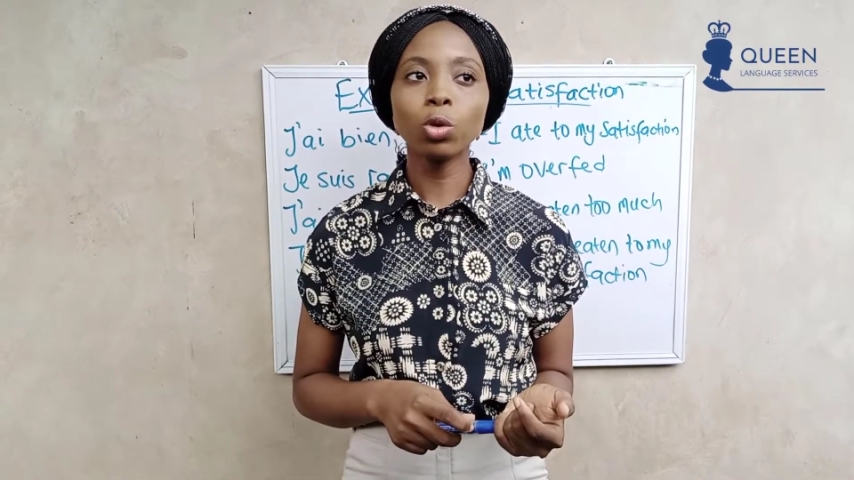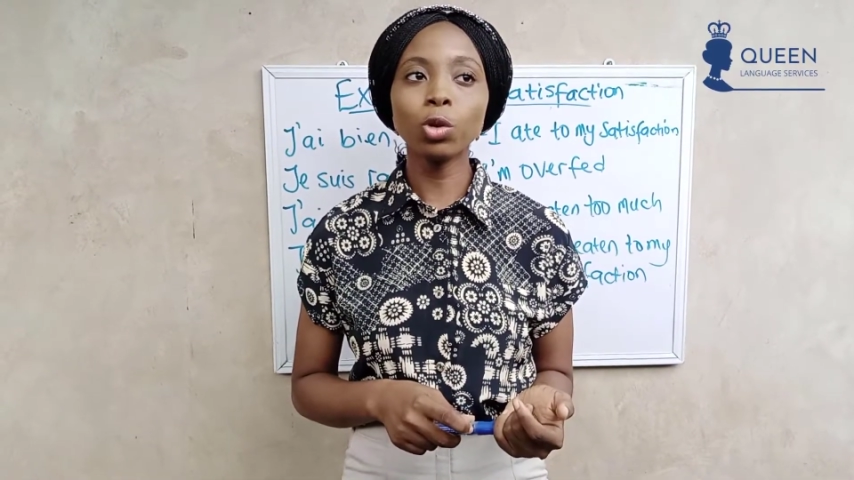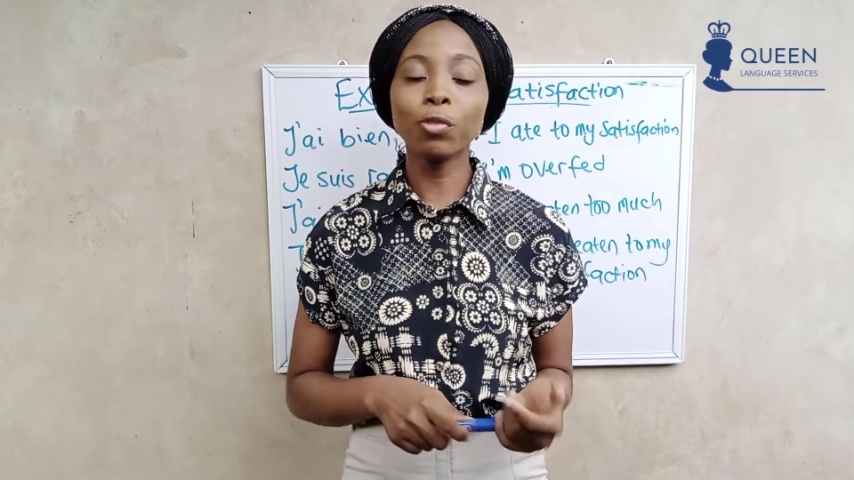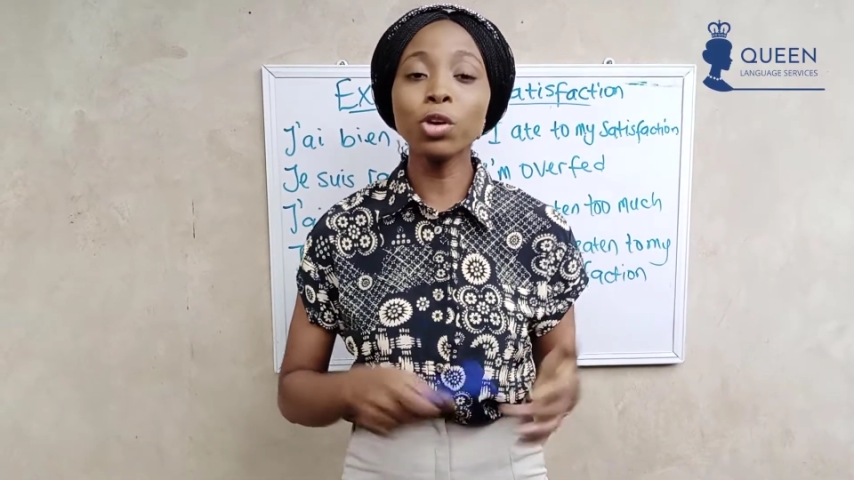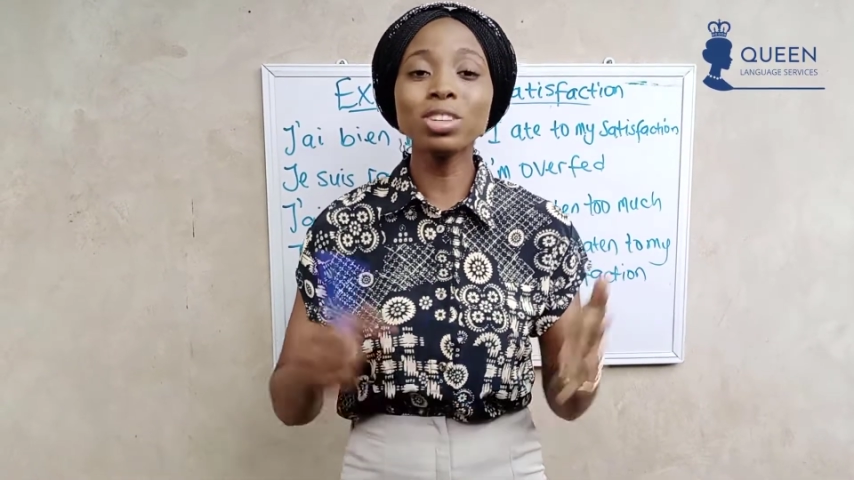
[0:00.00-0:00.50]

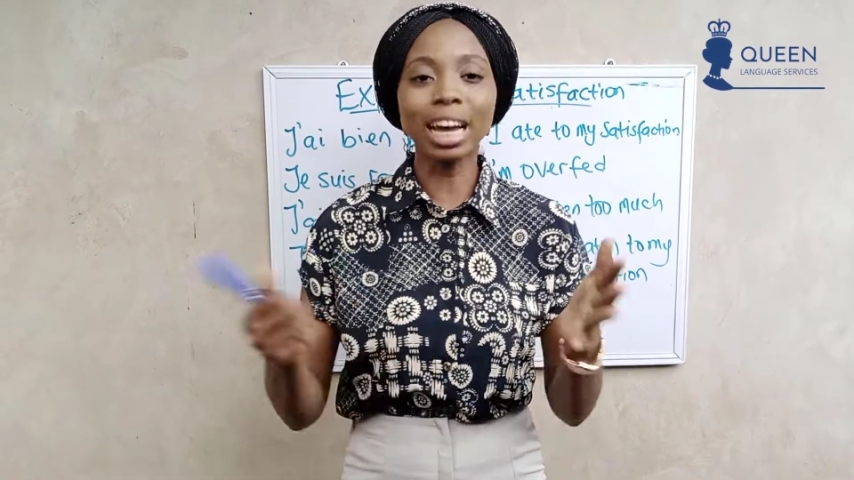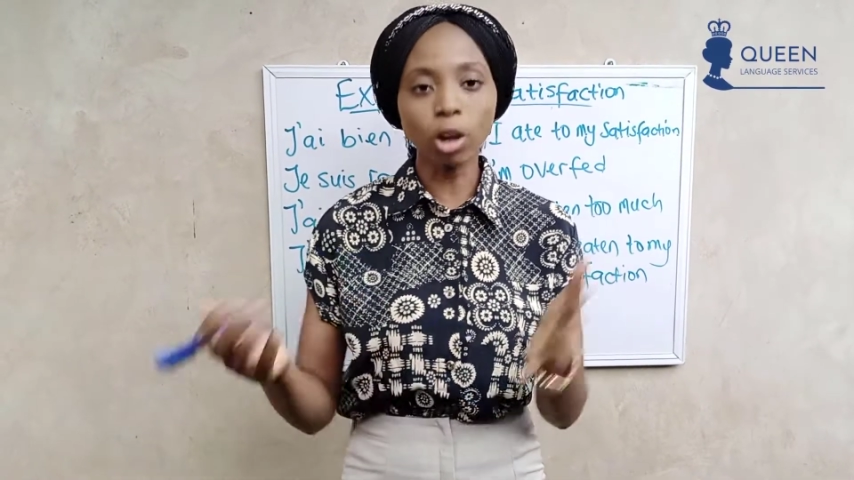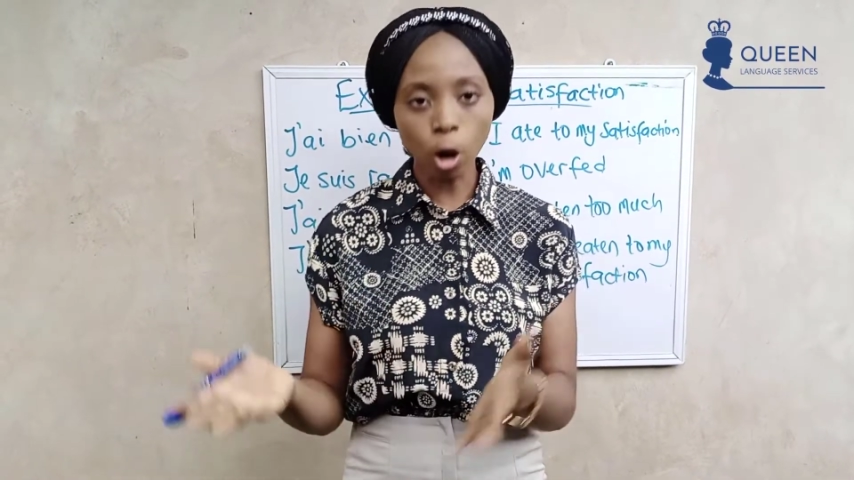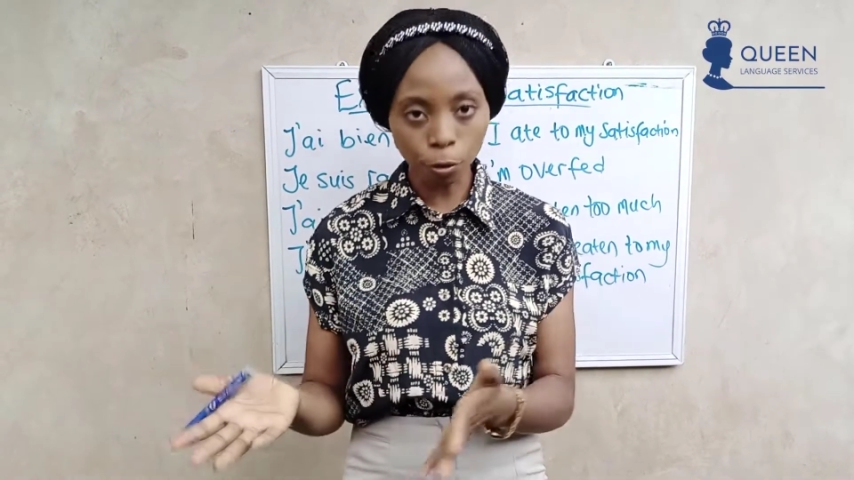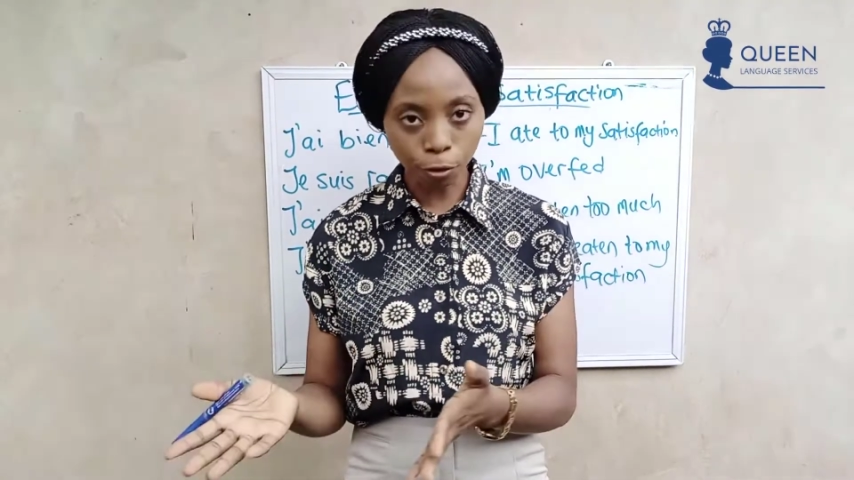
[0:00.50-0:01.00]
refuse an
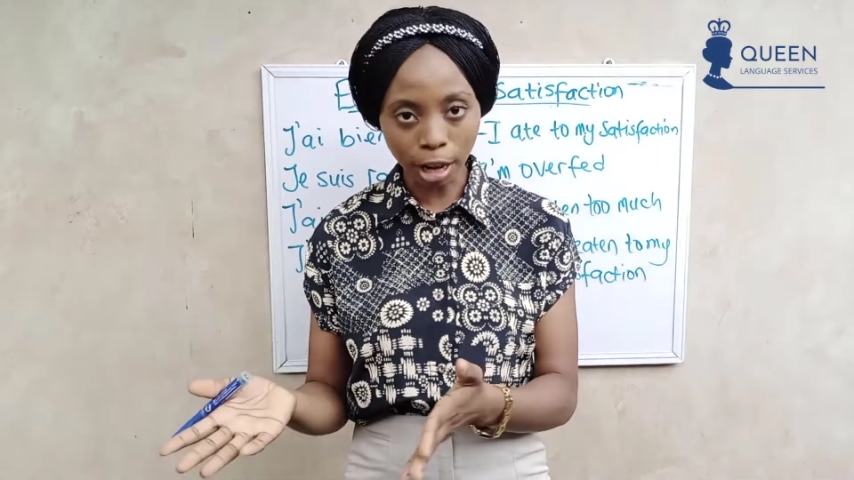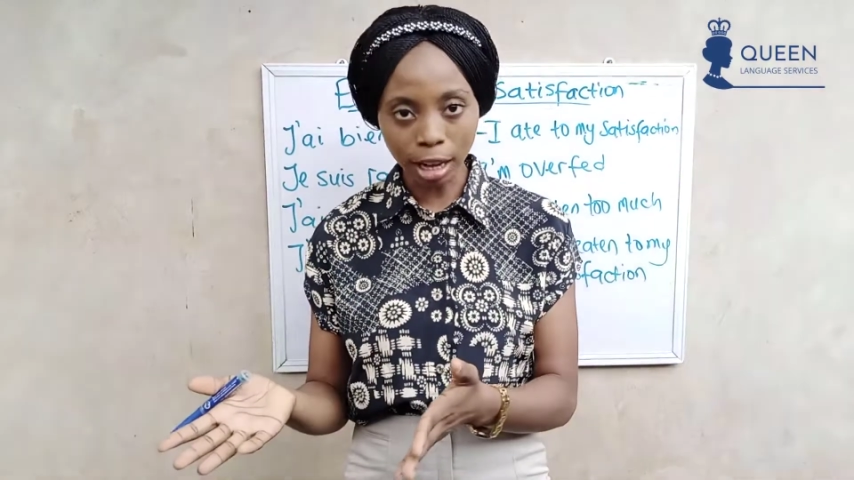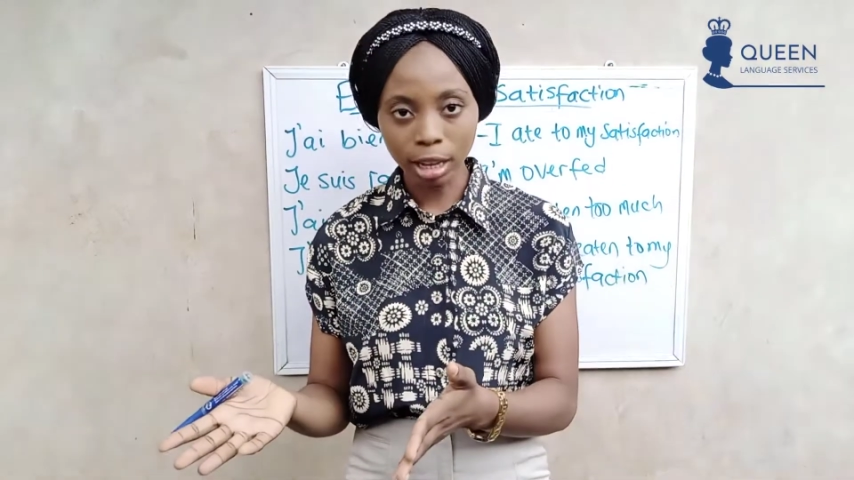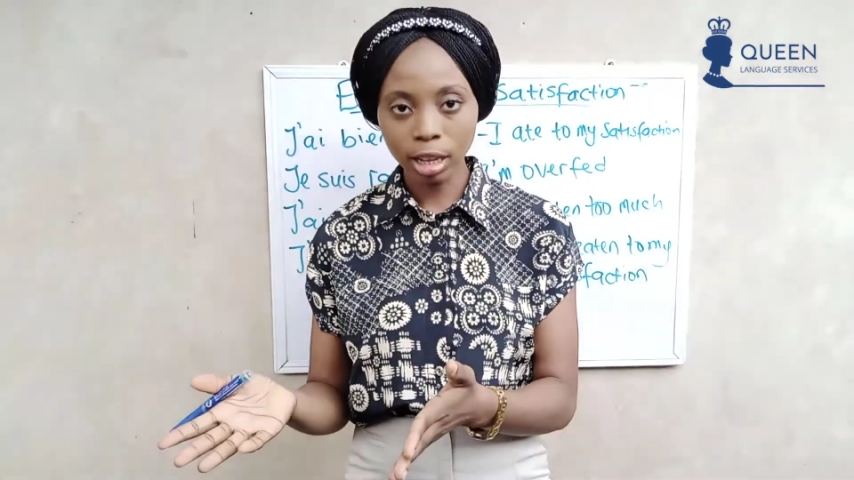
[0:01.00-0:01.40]
offer